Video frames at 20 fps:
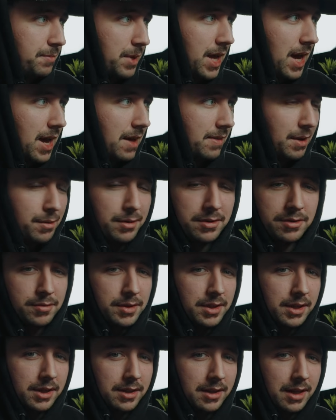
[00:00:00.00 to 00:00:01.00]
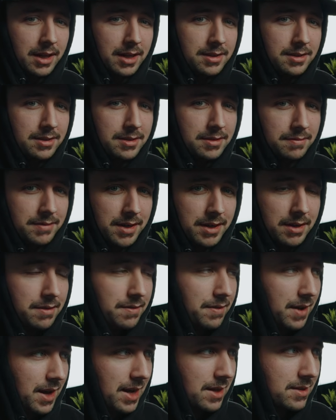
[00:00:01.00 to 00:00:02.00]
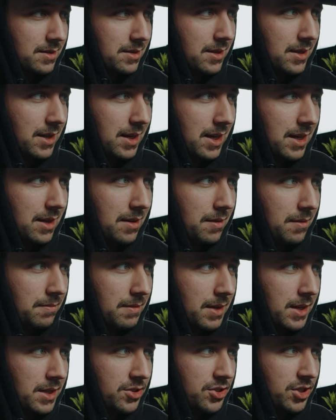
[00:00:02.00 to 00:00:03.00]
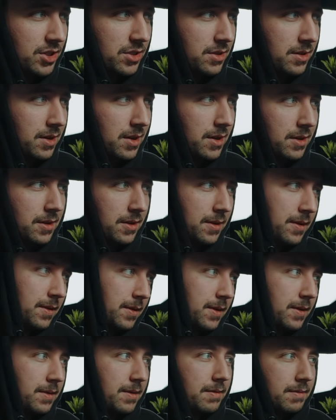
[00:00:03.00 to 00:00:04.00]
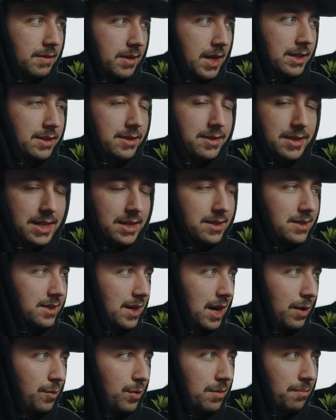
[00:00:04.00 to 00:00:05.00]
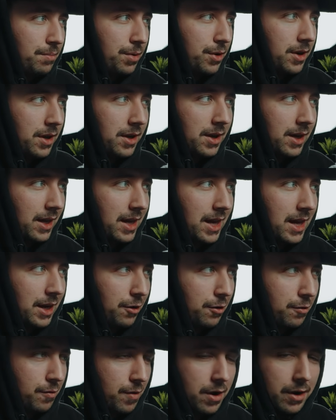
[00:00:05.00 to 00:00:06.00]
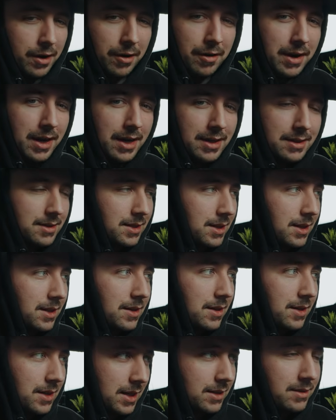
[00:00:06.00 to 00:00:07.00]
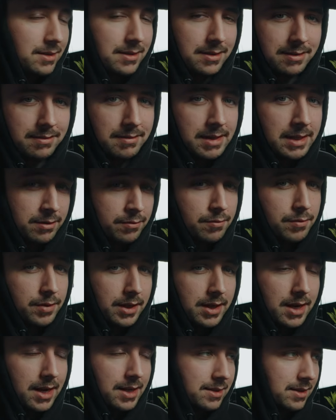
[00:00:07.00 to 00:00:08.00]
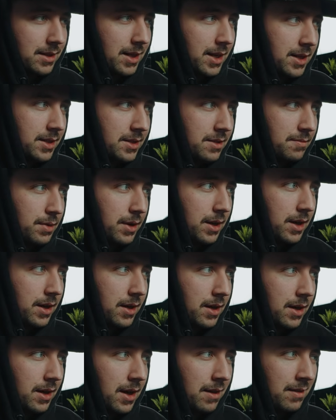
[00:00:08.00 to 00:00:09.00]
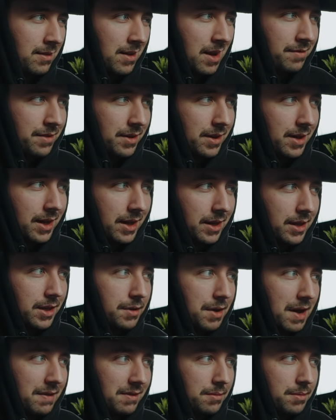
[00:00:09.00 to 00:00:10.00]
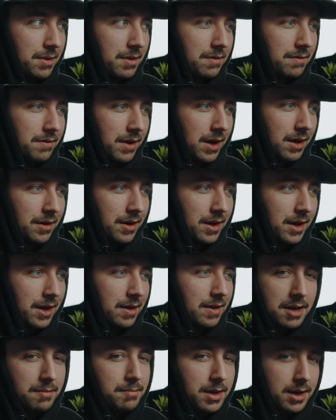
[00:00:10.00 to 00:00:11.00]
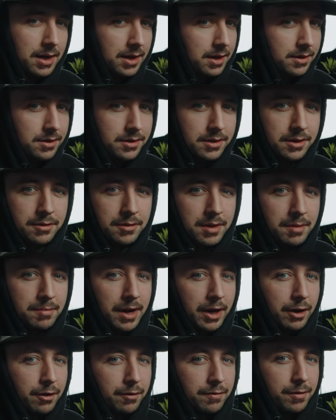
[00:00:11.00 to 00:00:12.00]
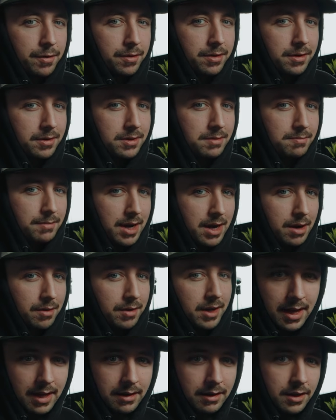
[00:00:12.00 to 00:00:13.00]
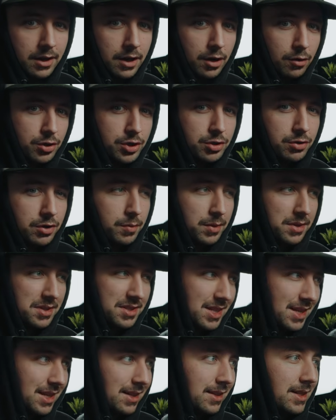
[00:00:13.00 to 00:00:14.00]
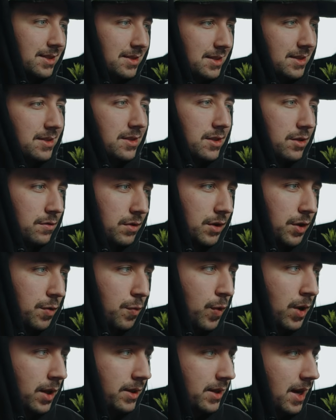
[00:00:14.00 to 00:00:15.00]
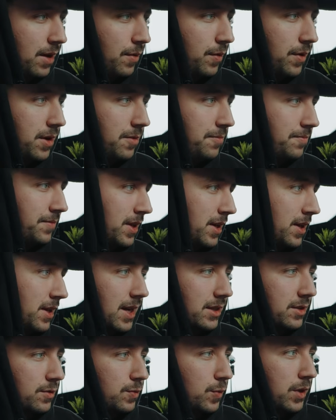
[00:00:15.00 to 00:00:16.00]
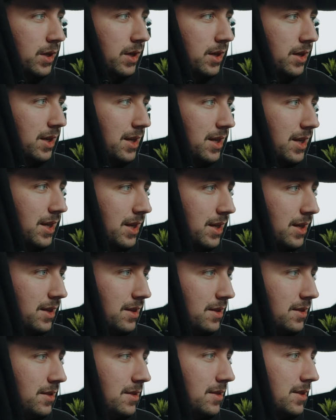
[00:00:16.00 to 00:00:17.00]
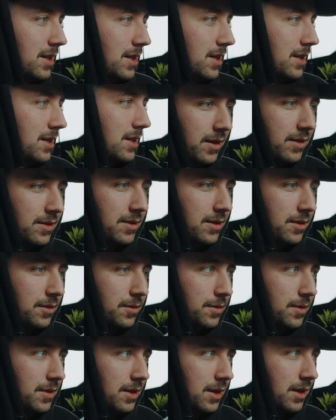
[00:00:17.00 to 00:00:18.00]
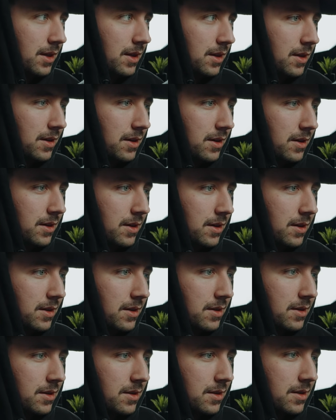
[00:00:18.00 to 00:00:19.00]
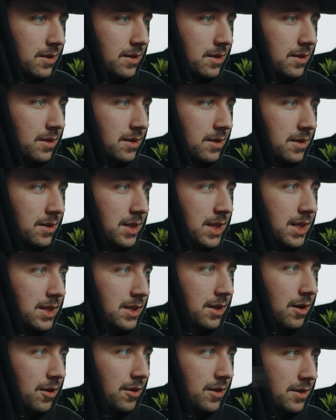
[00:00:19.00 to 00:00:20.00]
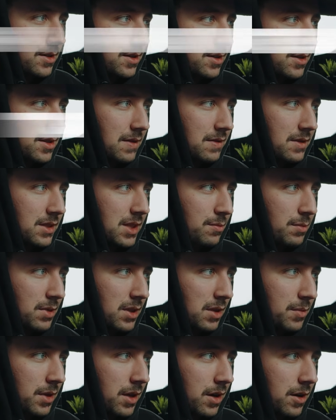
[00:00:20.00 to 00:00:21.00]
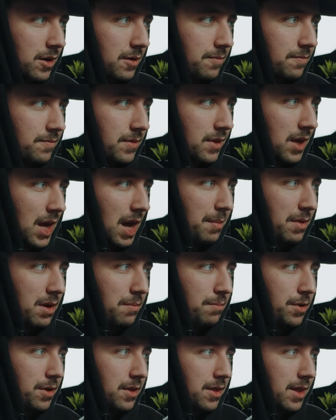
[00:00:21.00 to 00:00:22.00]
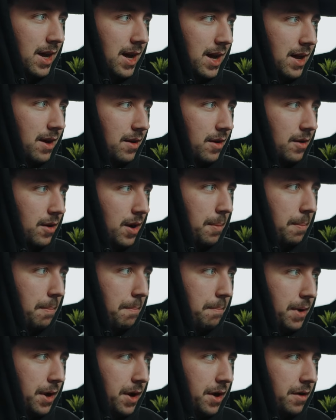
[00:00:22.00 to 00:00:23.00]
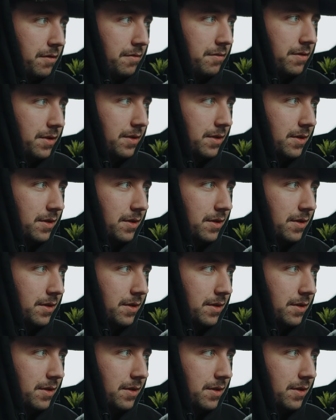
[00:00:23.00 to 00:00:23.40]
But yeah, that one's a really good lens, very fast, and it's decent. I wouldn't put it in a can't go wrong or an S tier. It's a really nice lens, but I feel like you have to be very committed to the micro four thirds mount and shooting with cine lenses to really want that one. Next one is, let's do the TT Artisan 17mm. I'm gonna put that above